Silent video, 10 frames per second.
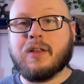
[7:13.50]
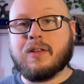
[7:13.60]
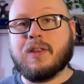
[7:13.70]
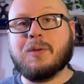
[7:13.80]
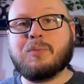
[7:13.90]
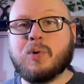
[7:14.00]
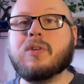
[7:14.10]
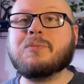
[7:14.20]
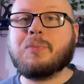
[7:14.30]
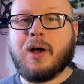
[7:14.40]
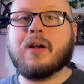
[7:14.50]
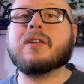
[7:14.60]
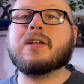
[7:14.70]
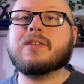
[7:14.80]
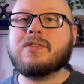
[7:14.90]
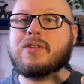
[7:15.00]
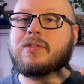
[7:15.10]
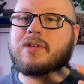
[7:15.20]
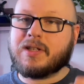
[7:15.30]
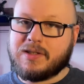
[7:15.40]
The important part is to
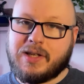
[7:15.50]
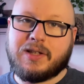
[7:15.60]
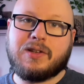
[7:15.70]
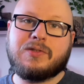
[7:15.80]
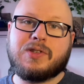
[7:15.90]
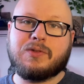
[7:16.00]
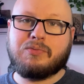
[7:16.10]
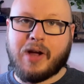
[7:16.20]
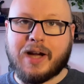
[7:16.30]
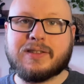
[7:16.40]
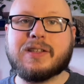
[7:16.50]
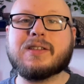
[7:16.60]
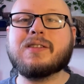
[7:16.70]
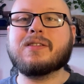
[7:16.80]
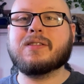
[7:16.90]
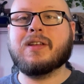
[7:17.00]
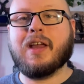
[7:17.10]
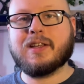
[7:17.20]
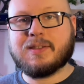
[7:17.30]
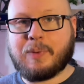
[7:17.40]
continue to practice,
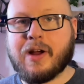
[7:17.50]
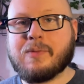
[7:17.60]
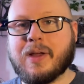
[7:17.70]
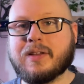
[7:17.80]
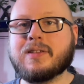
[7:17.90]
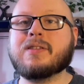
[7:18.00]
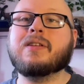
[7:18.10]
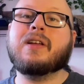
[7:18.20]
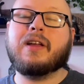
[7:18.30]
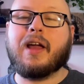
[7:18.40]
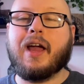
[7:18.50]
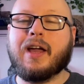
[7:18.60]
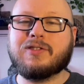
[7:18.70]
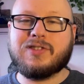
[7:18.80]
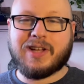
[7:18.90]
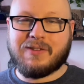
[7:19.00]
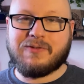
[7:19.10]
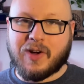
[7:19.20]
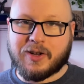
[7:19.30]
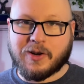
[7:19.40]
experiment, and just have
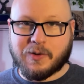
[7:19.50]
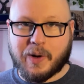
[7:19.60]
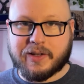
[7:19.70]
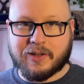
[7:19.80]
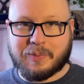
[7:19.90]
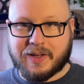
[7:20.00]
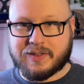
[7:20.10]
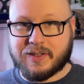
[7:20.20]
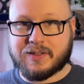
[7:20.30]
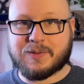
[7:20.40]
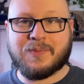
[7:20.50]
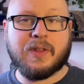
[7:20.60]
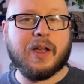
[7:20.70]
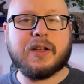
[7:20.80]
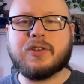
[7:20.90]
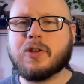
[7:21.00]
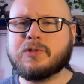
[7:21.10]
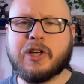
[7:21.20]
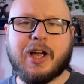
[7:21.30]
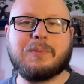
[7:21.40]
fun on a regular basis. And in no
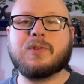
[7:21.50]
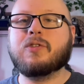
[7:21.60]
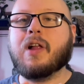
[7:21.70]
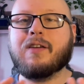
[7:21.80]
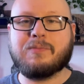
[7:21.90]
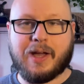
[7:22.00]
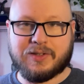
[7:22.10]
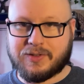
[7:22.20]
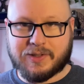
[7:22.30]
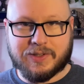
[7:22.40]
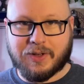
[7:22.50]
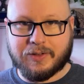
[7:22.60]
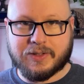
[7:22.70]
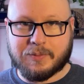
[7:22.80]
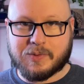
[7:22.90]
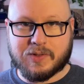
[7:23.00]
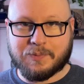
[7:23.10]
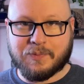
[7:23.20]
time, you'll have mastered these concepts.